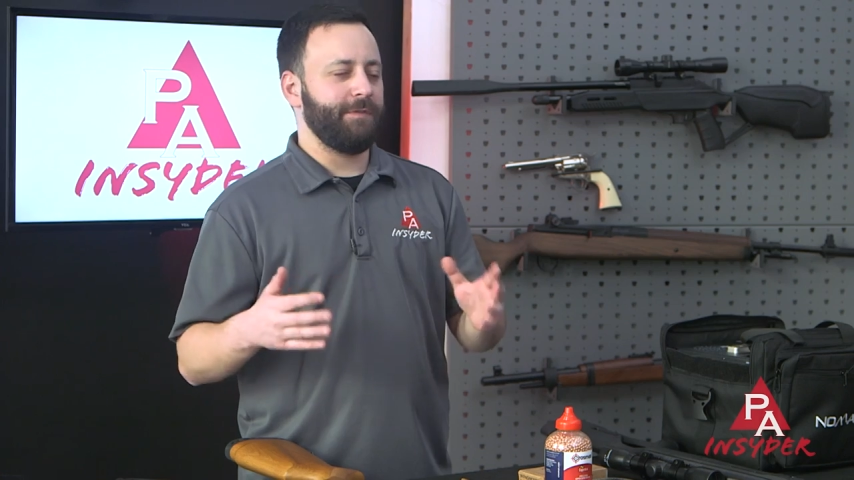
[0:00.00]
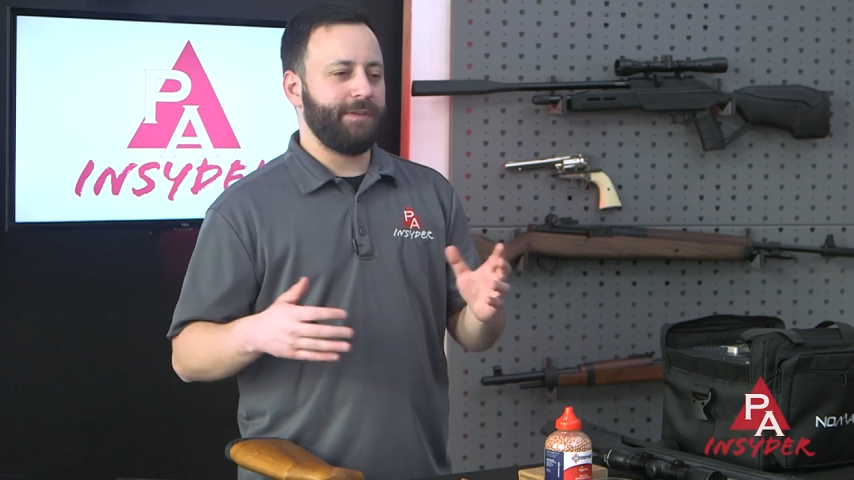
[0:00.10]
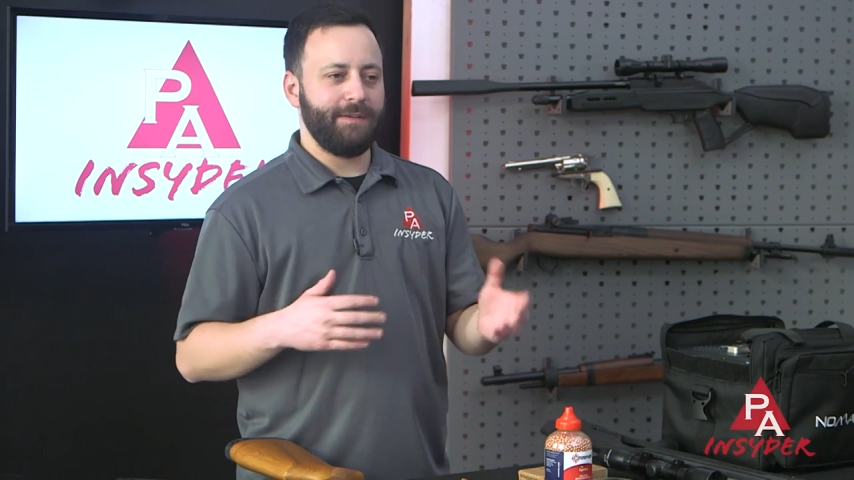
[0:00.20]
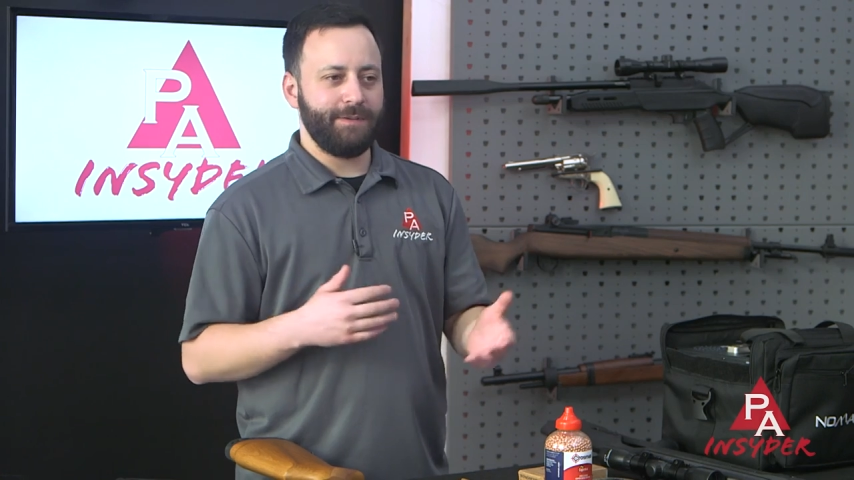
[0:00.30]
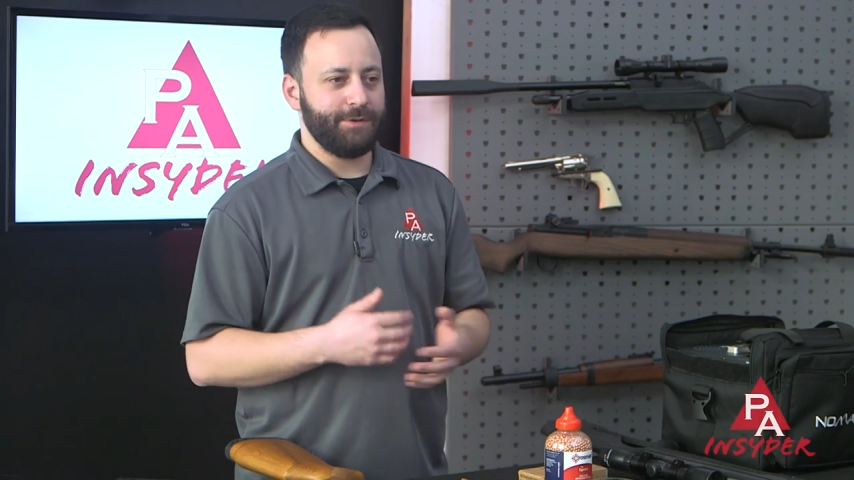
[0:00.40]
4 or
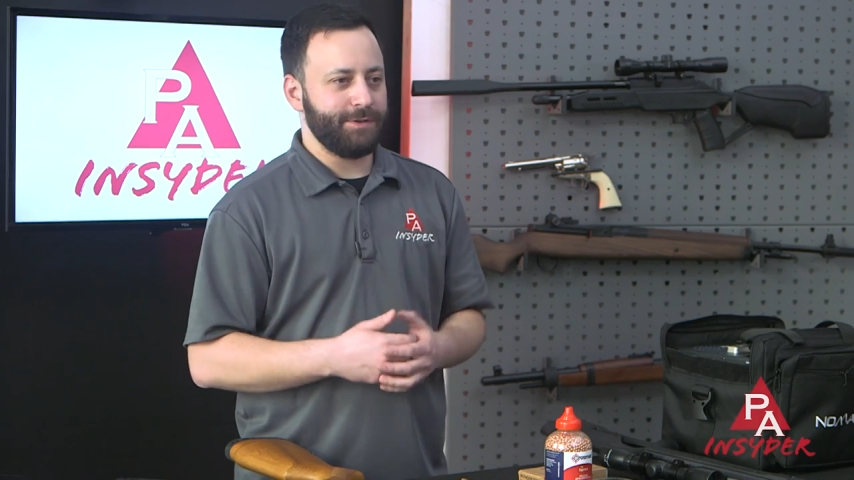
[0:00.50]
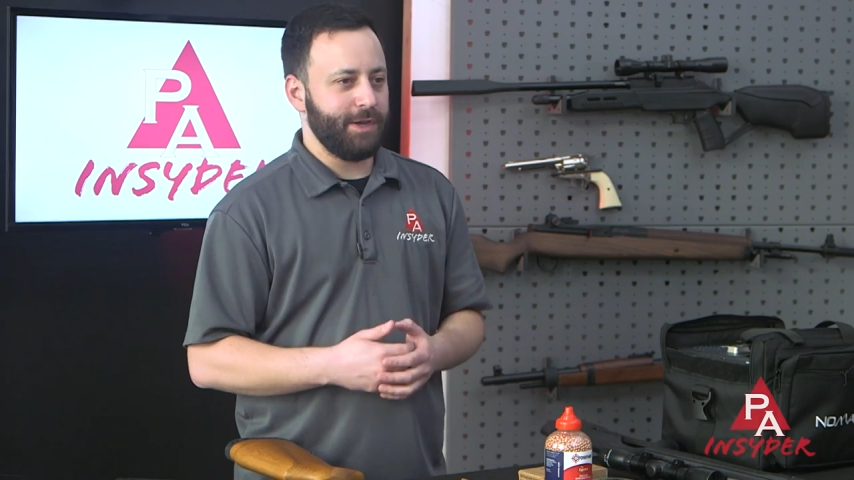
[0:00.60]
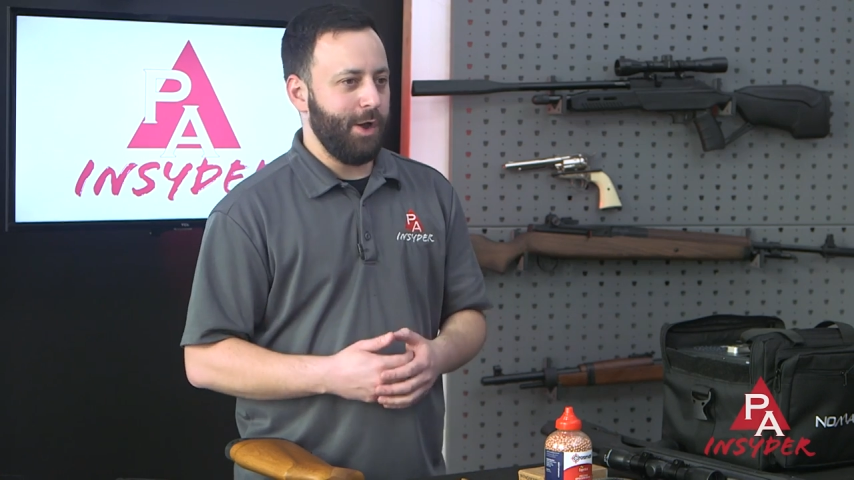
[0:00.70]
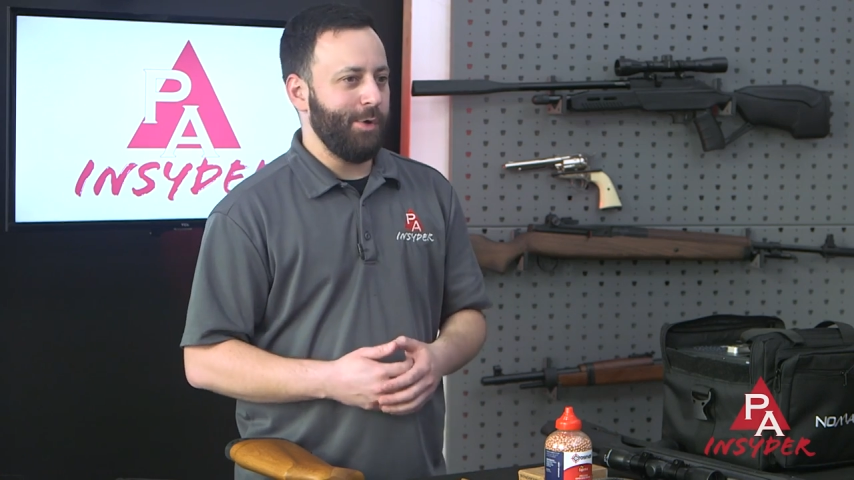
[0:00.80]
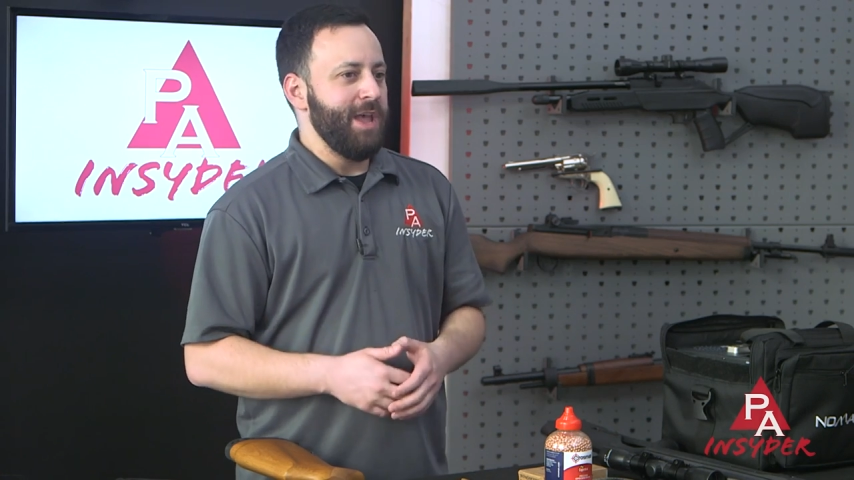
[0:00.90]
5 years
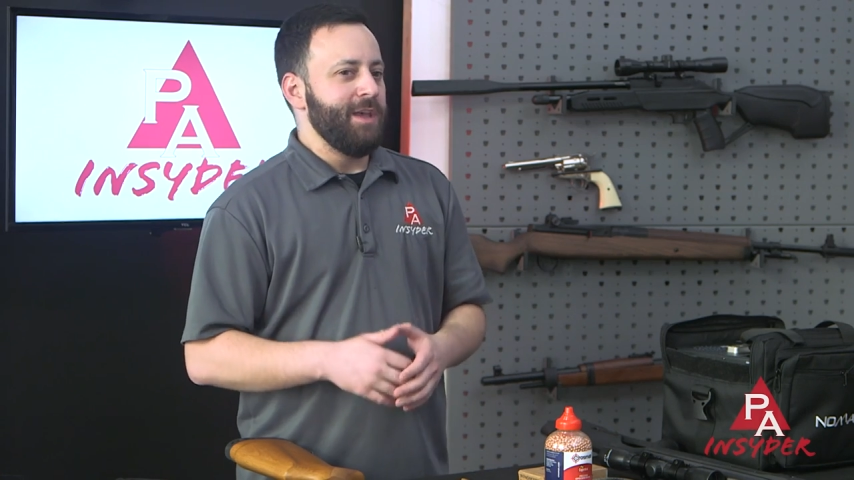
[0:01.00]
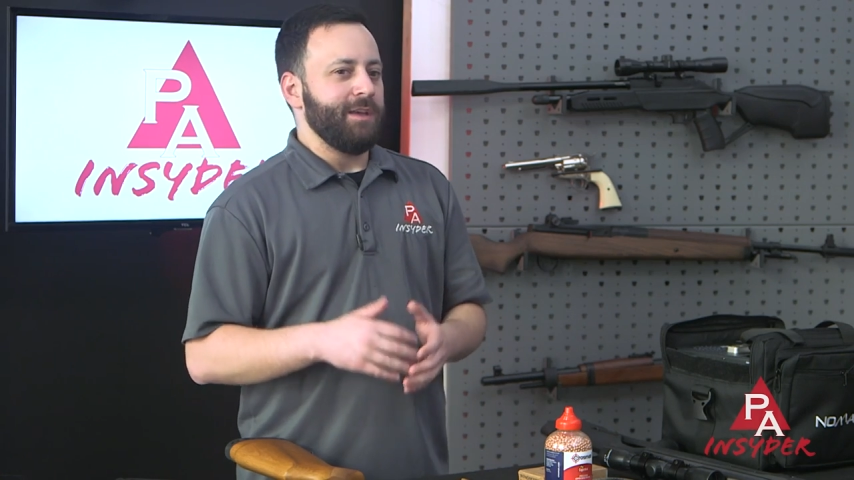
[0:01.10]
ago,